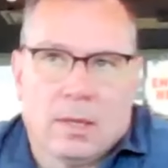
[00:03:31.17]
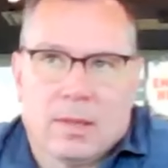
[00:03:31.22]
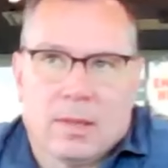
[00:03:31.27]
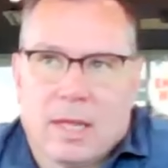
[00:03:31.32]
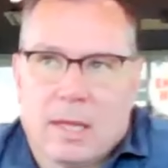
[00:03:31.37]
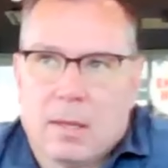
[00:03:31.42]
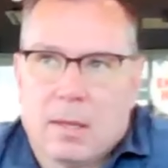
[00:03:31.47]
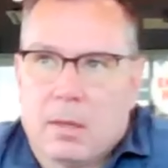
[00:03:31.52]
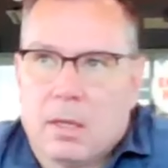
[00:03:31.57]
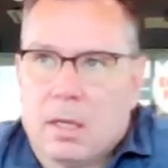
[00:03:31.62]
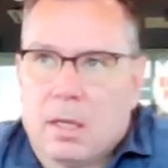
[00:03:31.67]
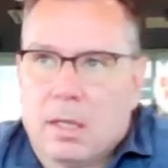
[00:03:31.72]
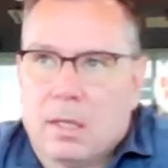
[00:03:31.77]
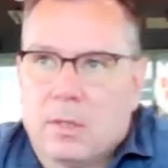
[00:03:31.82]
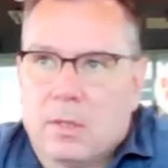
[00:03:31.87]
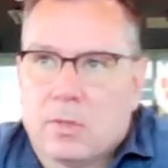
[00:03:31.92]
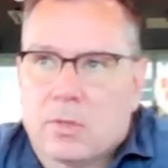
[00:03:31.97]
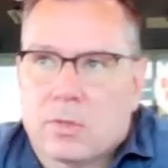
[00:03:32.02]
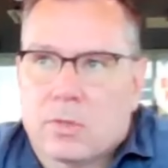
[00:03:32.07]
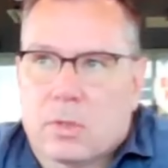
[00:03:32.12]
They
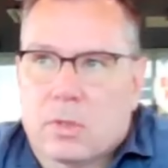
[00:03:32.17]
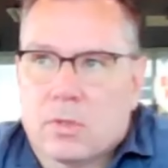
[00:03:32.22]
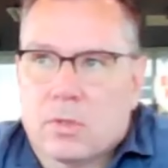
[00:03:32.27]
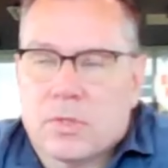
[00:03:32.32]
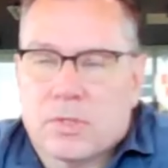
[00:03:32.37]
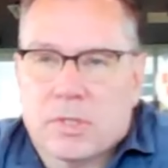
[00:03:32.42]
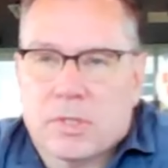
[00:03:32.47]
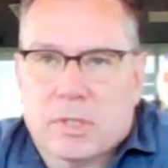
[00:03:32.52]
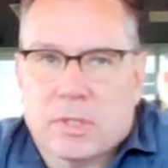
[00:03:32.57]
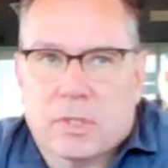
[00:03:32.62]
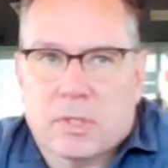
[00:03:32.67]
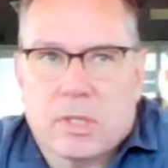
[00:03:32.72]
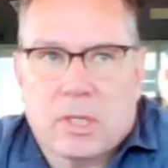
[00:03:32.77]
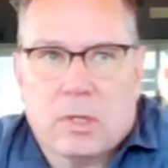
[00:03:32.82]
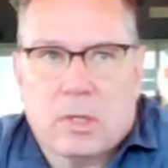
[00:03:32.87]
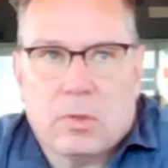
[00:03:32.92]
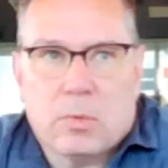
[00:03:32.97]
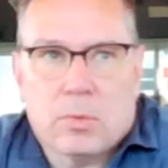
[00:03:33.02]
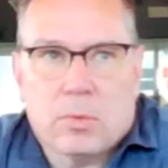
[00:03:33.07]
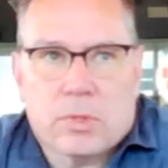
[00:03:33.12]
installed
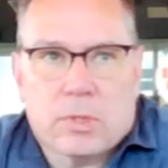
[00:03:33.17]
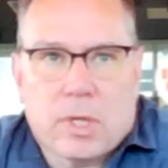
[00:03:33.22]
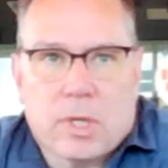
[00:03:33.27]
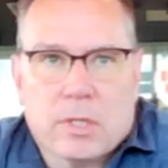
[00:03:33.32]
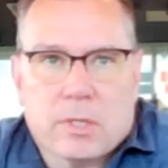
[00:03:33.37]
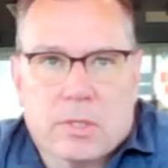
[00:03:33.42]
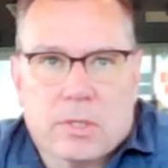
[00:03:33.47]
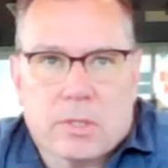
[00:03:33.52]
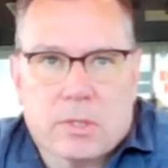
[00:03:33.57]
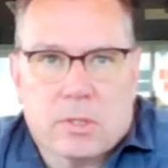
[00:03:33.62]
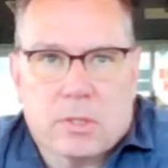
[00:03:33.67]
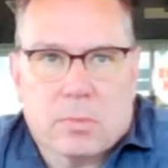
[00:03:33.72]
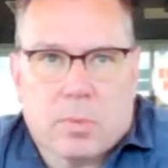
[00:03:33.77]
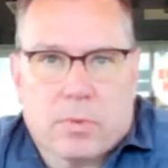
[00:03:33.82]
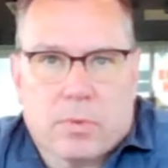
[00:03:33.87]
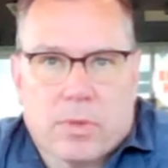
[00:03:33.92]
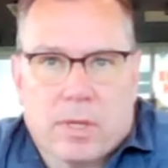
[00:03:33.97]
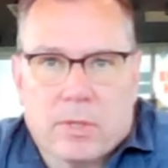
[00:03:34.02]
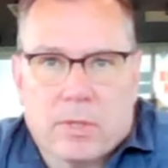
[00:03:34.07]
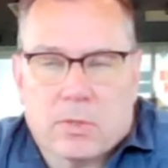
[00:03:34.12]
16 new stations
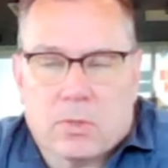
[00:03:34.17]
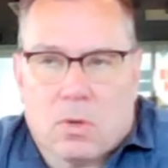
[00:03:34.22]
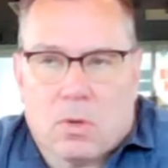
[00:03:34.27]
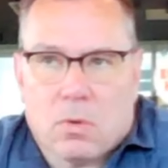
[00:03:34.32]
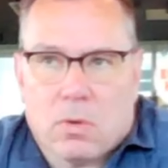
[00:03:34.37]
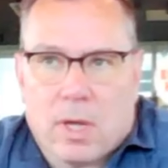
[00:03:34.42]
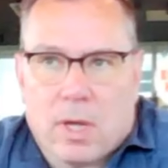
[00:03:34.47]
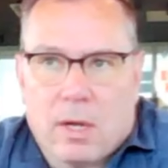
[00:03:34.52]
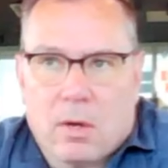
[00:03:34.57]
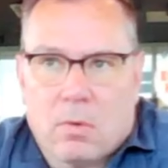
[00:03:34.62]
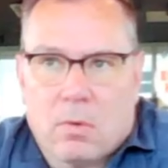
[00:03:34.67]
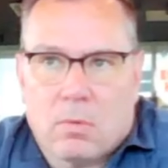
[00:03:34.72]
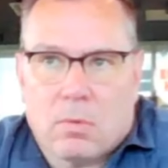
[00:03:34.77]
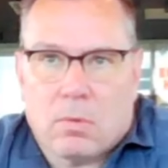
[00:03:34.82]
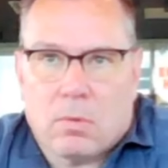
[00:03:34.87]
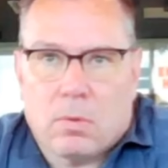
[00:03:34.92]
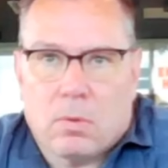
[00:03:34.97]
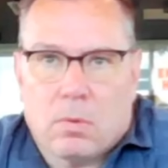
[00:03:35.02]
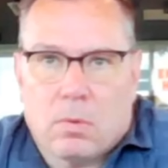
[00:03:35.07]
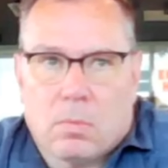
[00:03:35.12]
with a stall count
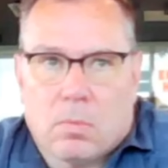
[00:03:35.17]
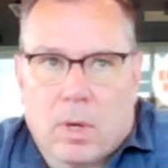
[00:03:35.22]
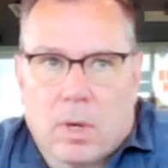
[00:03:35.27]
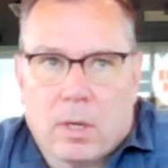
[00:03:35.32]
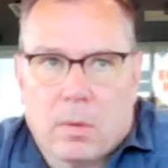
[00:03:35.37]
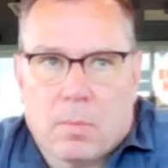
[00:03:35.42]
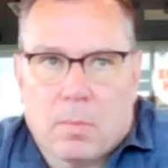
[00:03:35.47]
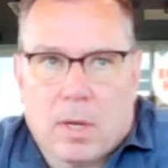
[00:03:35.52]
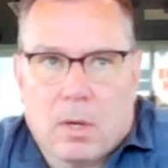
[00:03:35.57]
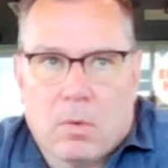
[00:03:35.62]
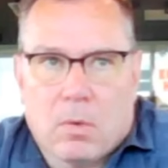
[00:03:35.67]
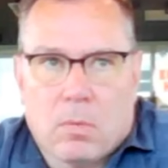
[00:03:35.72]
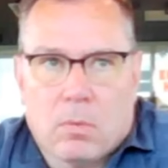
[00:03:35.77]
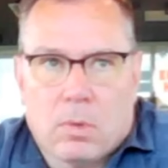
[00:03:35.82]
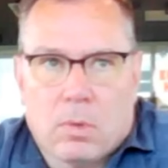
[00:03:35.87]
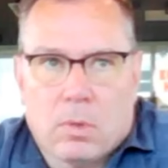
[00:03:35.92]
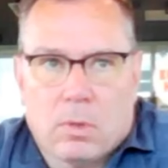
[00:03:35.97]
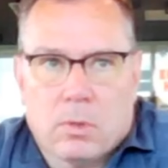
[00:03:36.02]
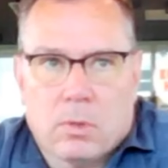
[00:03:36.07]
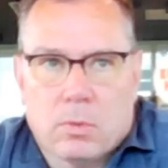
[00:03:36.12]
right
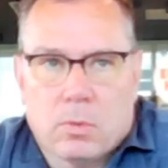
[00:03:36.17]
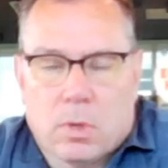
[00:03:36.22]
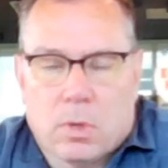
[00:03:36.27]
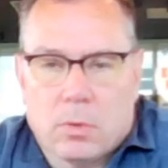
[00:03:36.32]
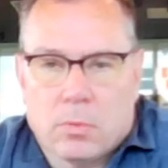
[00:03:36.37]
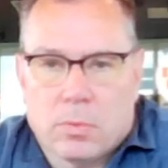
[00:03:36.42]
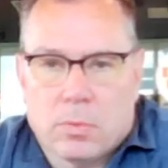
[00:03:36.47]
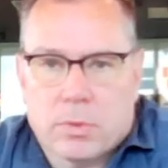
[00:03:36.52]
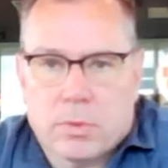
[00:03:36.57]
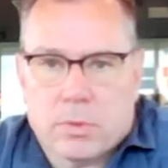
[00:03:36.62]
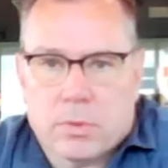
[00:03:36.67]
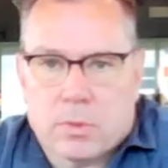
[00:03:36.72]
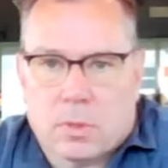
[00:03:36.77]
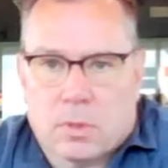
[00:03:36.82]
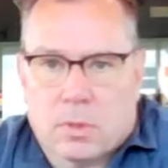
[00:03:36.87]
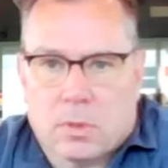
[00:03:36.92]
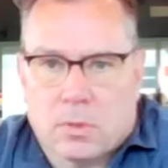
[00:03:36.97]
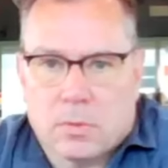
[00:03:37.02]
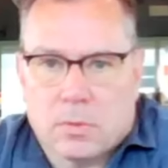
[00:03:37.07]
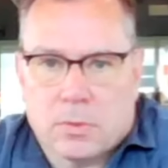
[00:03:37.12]
around 200
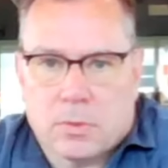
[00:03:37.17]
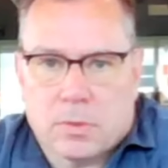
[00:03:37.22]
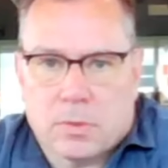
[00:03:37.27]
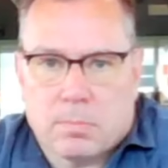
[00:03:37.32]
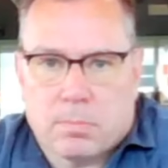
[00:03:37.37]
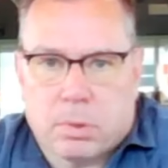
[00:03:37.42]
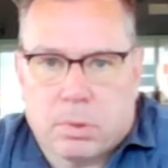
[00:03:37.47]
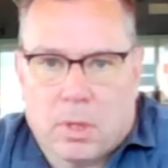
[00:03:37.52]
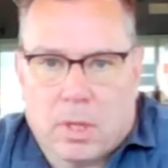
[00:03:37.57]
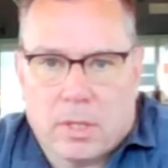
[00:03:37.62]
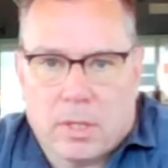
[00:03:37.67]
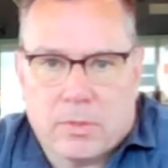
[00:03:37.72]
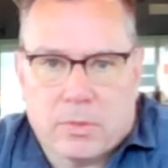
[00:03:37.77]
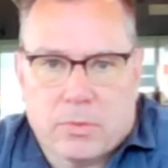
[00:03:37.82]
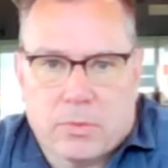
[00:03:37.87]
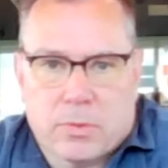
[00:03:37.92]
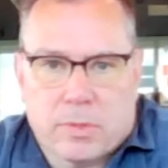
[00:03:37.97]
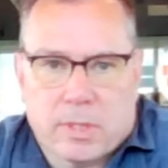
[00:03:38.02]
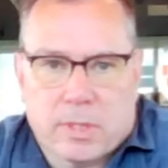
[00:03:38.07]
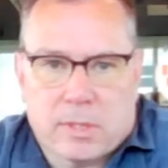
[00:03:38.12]
stalls plus
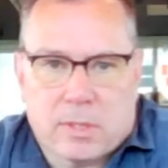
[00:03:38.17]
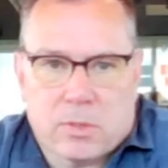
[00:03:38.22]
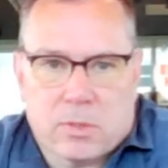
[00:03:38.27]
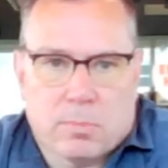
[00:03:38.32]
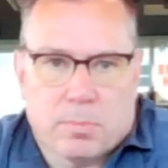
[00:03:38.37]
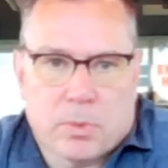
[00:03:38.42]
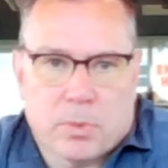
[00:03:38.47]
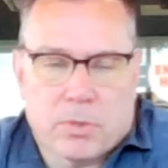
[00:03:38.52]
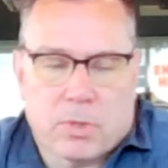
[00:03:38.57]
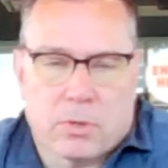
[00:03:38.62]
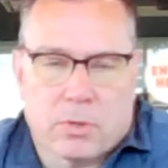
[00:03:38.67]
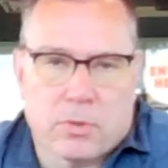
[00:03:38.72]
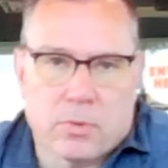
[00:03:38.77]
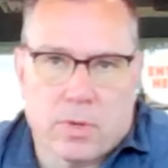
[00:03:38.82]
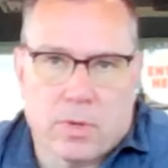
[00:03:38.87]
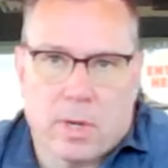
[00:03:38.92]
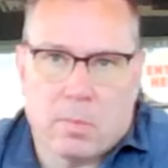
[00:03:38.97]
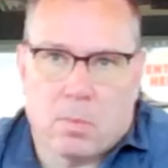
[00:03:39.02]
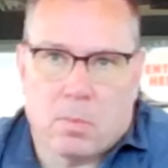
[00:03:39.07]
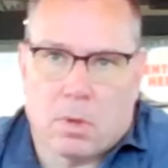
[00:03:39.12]
to the Tesla supercharger
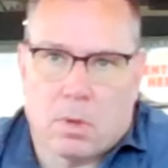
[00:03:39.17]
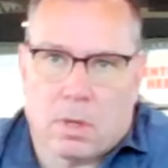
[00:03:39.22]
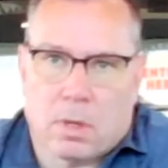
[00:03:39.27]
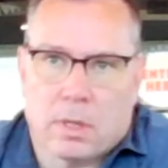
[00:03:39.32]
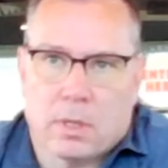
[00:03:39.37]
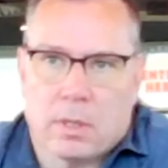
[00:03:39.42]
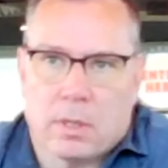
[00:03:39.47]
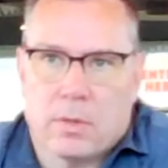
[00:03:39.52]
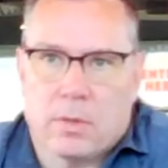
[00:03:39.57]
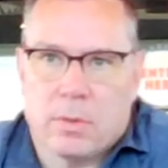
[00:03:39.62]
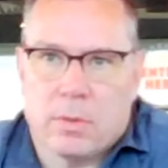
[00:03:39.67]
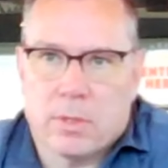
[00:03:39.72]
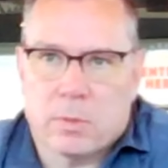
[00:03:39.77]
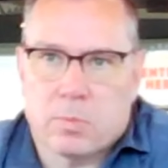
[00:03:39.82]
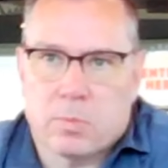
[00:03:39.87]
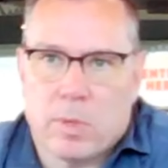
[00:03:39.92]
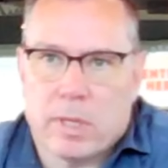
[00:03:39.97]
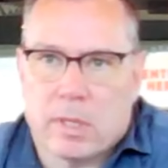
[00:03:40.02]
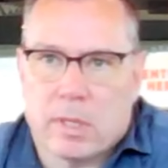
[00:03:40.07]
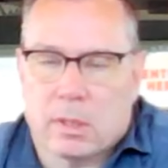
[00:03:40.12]
network this
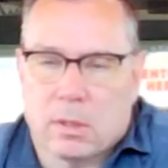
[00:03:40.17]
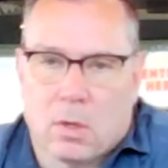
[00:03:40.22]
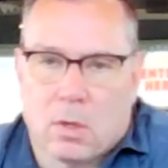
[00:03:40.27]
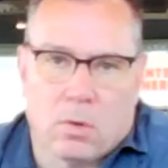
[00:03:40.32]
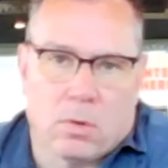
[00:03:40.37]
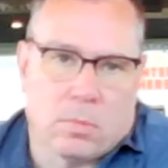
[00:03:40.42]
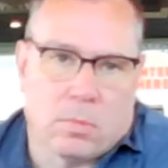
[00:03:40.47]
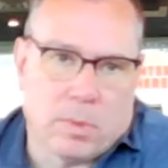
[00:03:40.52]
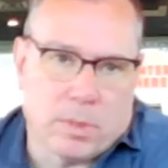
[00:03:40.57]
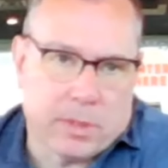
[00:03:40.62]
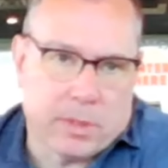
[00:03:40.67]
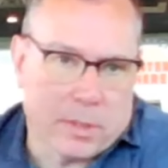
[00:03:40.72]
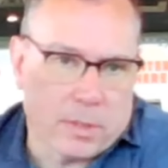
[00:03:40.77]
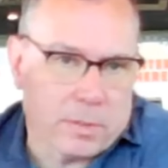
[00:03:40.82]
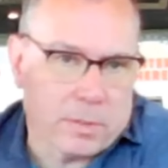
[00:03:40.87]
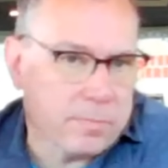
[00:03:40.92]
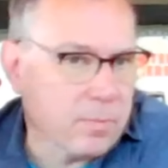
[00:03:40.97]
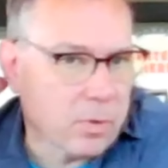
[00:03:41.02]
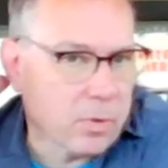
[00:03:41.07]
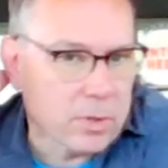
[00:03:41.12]
week alone, which
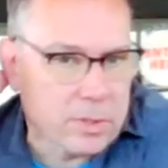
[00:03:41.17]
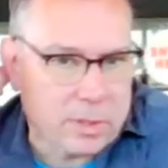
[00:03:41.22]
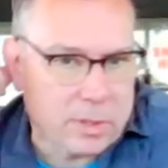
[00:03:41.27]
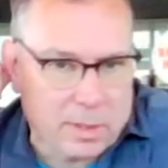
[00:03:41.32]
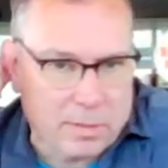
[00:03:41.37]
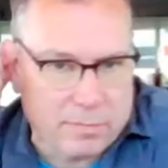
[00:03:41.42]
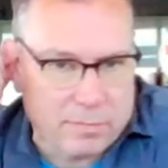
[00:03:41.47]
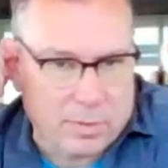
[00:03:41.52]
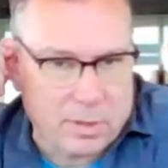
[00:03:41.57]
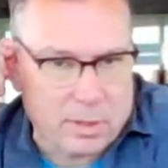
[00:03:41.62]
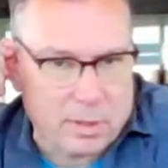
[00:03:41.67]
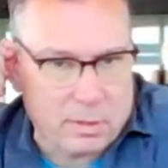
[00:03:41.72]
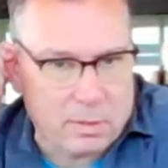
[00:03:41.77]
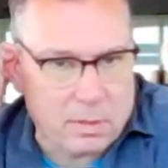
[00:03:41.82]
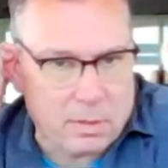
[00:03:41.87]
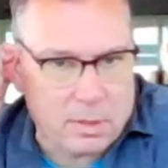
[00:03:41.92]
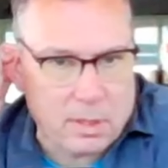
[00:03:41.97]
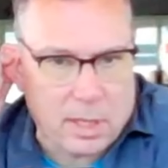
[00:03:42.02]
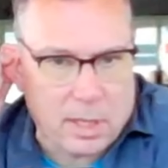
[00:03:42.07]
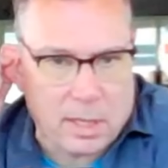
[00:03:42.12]
is very significant,
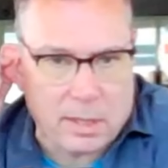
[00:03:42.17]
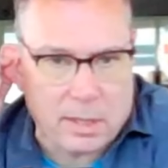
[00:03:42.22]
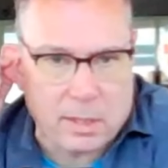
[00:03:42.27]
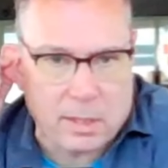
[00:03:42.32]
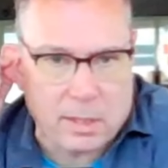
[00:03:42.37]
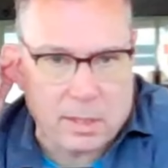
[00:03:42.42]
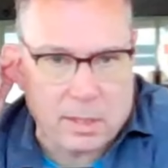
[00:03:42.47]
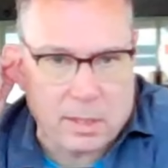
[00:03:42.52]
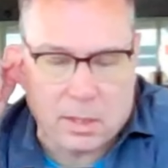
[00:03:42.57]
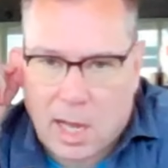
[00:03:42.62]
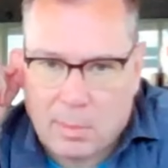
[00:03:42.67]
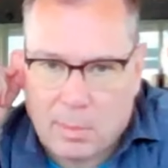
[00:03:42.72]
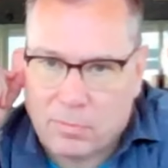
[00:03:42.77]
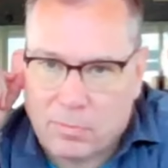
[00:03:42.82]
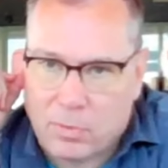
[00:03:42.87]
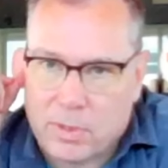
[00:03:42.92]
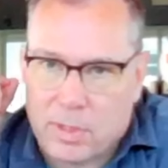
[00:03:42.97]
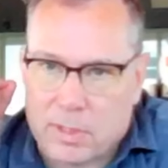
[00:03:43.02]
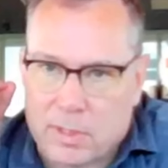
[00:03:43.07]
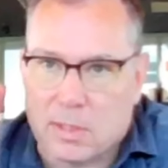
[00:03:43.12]
not uncommon
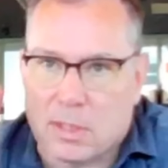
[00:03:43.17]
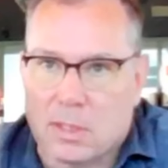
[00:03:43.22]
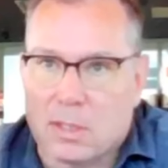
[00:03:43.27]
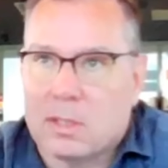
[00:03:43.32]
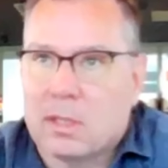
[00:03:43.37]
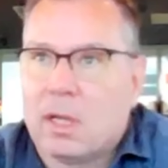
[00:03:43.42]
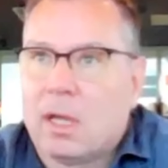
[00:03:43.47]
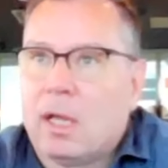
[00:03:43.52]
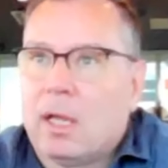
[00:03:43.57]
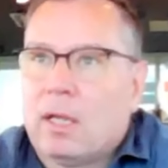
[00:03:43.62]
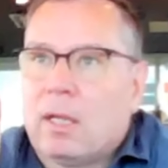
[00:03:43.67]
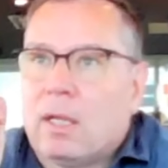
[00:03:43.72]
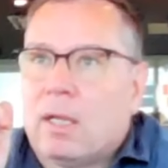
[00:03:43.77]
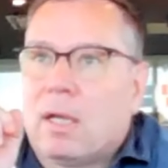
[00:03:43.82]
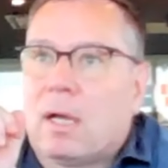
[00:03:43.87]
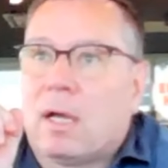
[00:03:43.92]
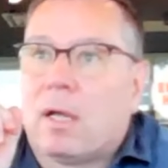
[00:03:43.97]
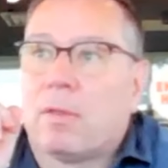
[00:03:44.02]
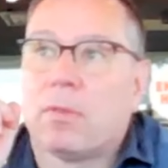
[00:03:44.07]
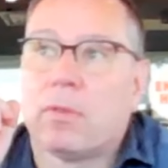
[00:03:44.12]
for Tesla
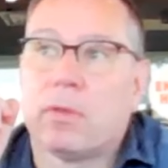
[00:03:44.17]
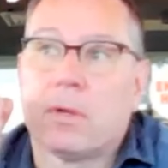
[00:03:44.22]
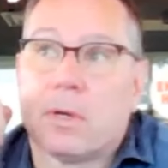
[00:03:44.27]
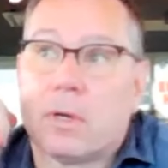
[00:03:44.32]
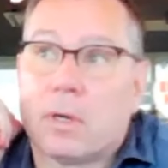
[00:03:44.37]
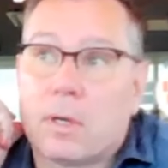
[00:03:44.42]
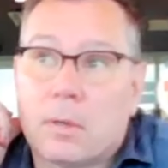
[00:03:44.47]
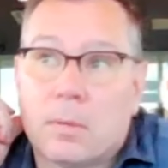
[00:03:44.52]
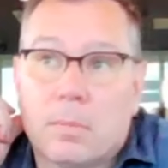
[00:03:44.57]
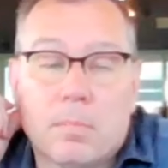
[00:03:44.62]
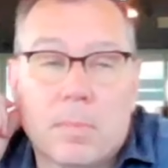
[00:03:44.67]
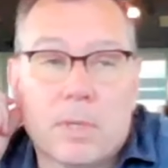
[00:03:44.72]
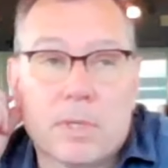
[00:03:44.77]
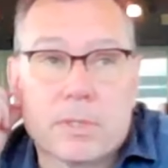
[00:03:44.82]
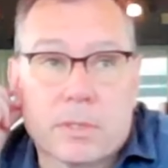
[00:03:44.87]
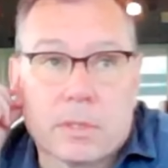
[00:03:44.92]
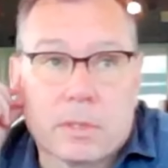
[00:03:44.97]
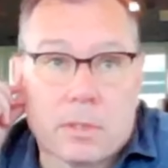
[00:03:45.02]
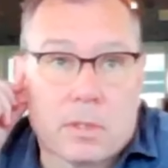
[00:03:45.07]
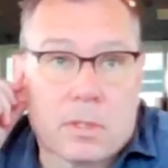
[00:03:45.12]
on their
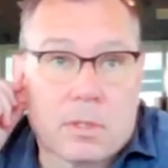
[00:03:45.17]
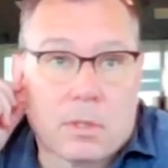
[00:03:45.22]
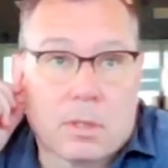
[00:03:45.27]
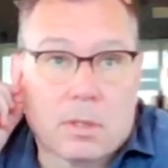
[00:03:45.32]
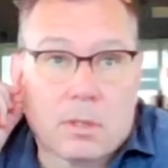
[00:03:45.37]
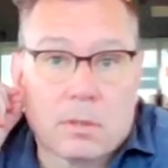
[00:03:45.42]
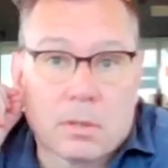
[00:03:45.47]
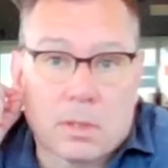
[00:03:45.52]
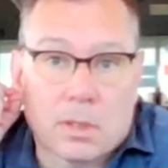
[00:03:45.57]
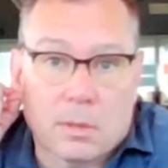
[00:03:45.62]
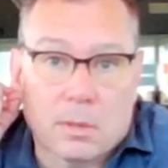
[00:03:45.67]
mission to